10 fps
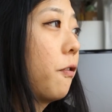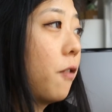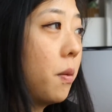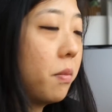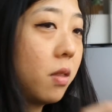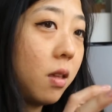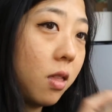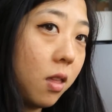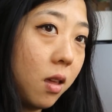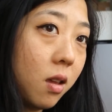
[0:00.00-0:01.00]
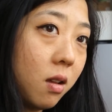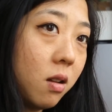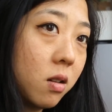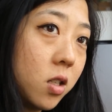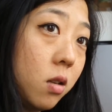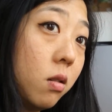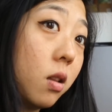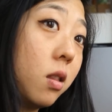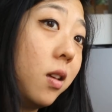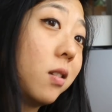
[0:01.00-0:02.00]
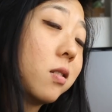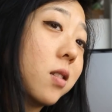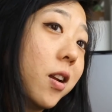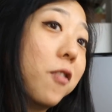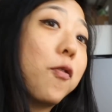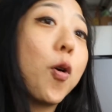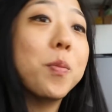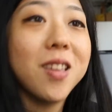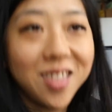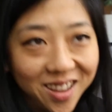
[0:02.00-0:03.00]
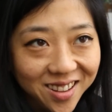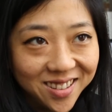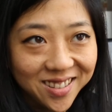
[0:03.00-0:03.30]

from the thing to the things that inform the thing.